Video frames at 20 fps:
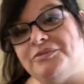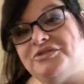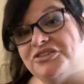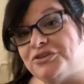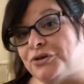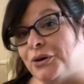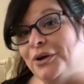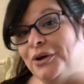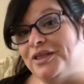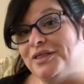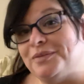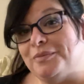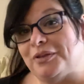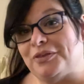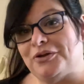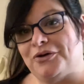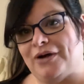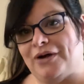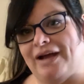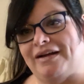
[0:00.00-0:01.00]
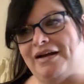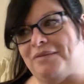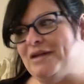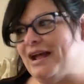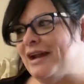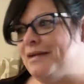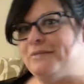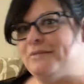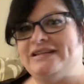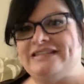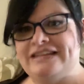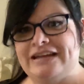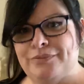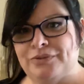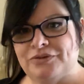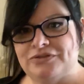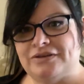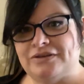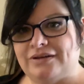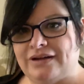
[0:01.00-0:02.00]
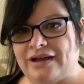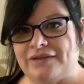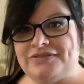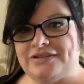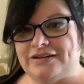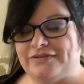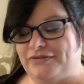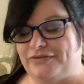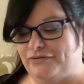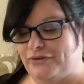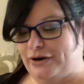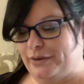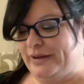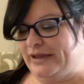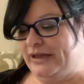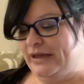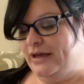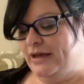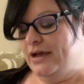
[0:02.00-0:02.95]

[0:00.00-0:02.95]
just throwing them on the ground. I'm not at my table, so I don't have stuff in front of me.